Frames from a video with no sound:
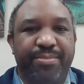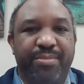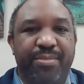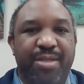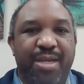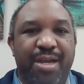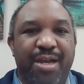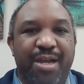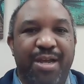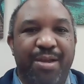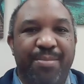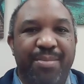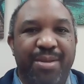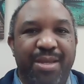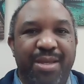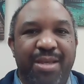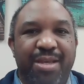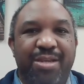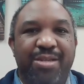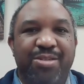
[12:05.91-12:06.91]

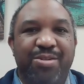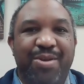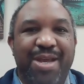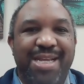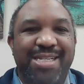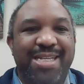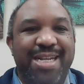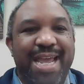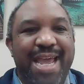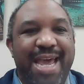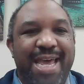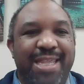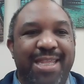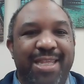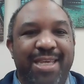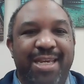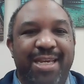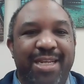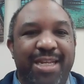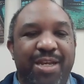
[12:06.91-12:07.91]
So as an athlete,